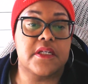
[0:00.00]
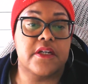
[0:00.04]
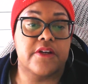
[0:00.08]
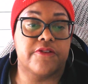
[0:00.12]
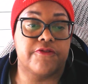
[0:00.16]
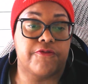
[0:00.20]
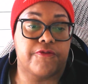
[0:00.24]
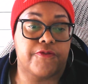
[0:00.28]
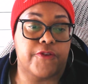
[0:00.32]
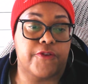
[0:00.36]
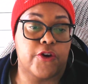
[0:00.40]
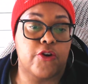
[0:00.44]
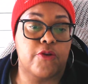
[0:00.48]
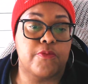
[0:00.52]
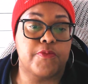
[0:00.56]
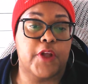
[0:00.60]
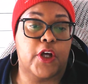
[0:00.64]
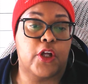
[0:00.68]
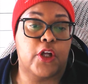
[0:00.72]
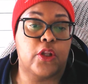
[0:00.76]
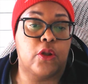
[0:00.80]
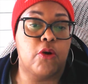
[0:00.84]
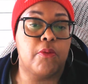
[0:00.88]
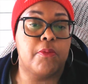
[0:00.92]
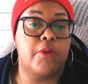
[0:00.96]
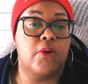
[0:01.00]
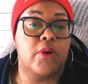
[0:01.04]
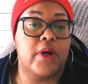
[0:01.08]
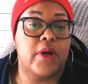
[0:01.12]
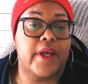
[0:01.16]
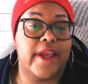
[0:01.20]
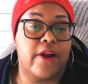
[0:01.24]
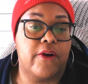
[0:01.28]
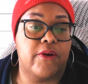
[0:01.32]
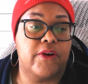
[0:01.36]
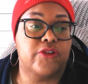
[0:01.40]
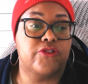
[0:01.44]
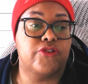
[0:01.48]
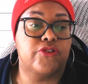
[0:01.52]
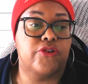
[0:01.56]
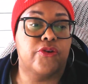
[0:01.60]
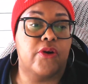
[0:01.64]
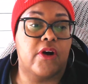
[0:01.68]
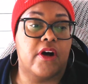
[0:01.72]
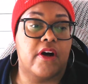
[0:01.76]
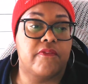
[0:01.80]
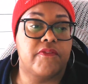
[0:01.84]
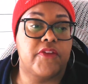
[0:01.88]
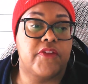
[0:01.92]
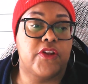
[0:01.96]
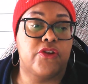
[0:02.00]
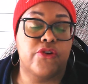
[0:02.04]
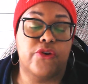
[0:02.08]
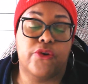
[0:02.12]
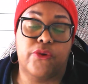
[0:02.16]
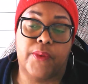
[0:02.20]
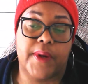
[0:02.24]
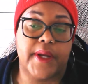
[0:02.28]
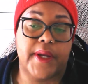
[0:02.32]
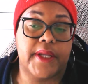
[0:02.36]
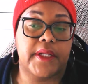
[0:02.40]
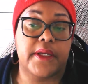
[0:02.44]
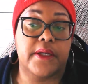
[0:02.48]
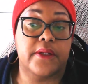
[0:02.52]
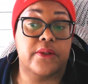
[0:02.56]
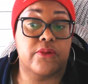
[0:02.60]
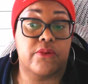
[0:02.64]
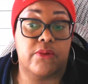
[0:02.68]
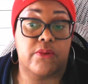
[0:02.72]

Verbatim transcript: confirm the global character of the Ukrainian